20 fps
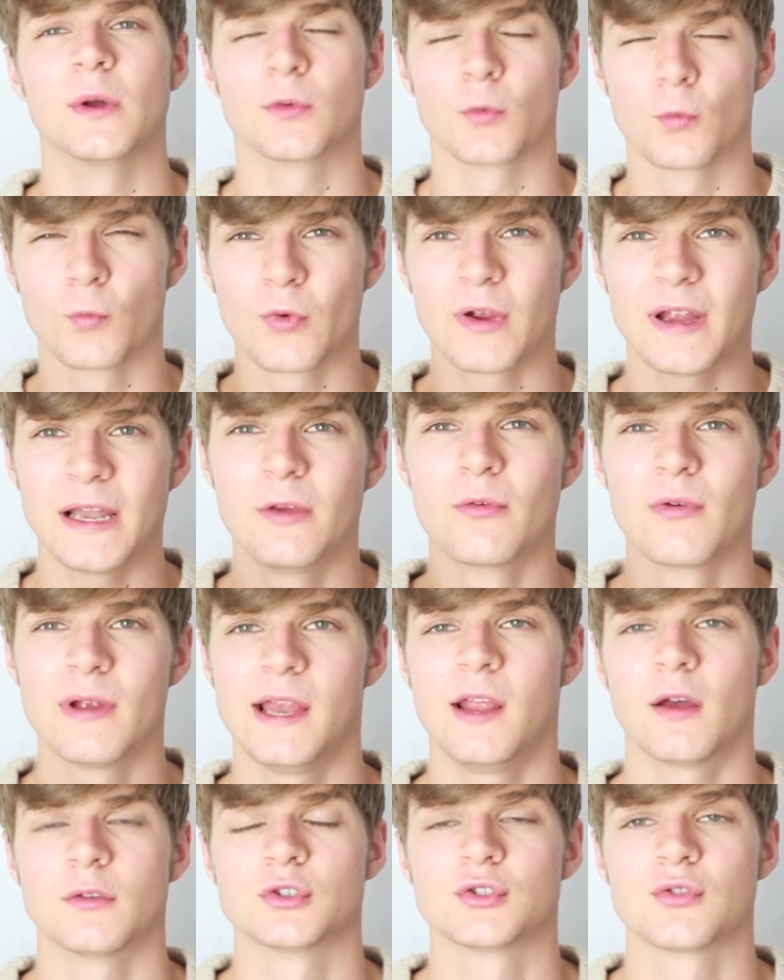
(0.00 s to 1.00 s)
It's really,
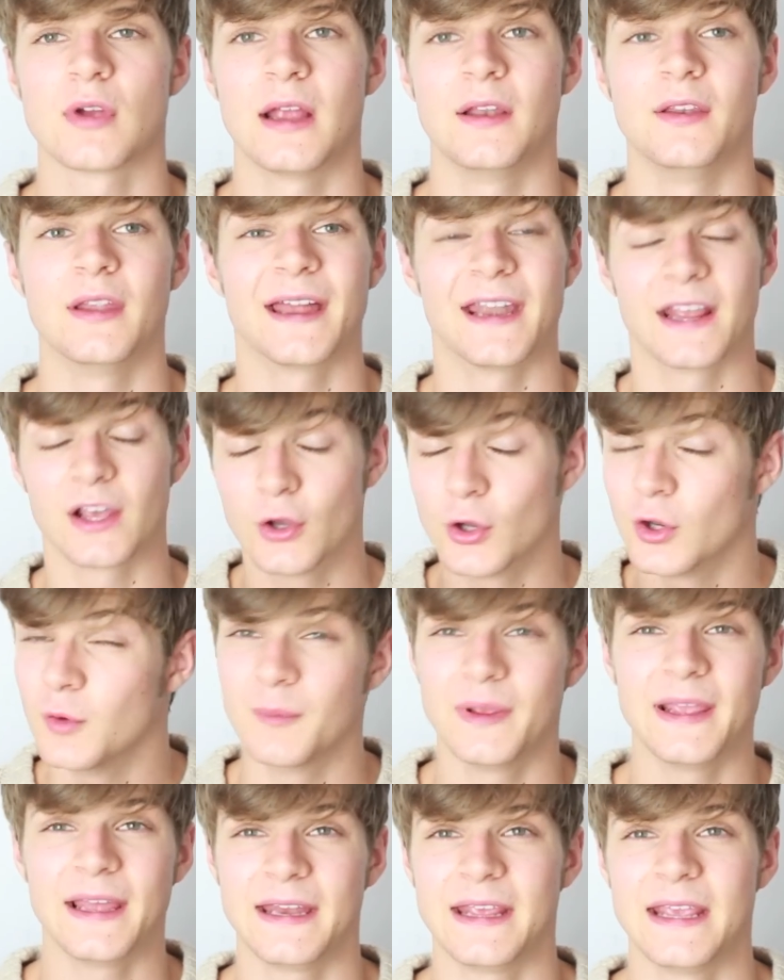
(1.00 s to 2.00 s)
really on trend, and it couldn't
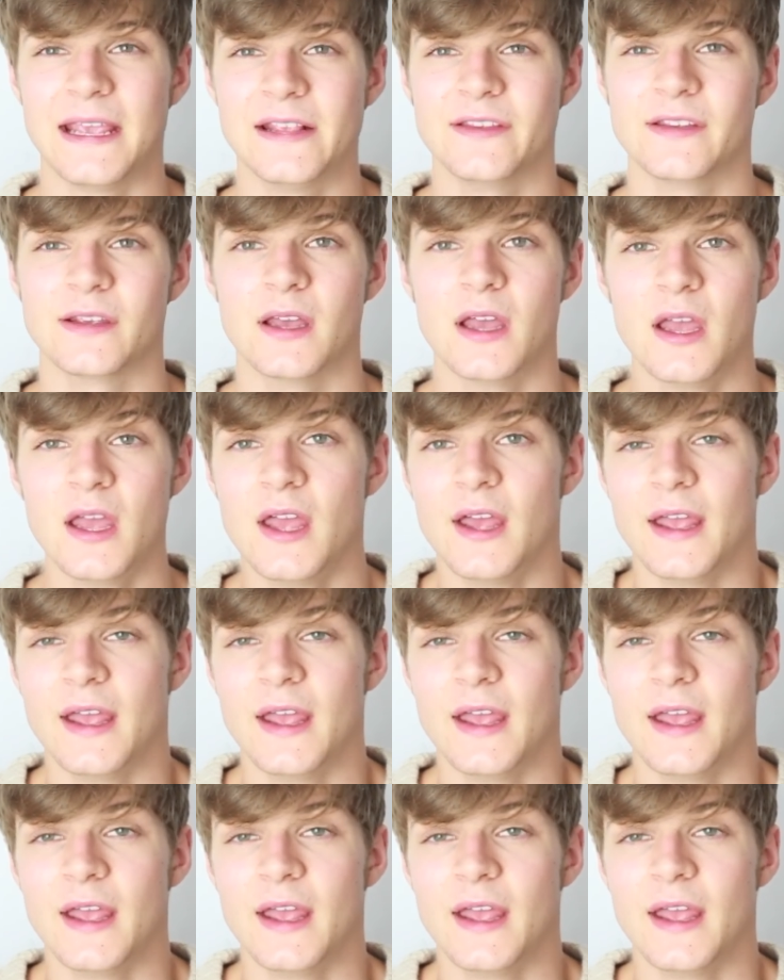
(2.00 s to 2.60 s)
be any easier.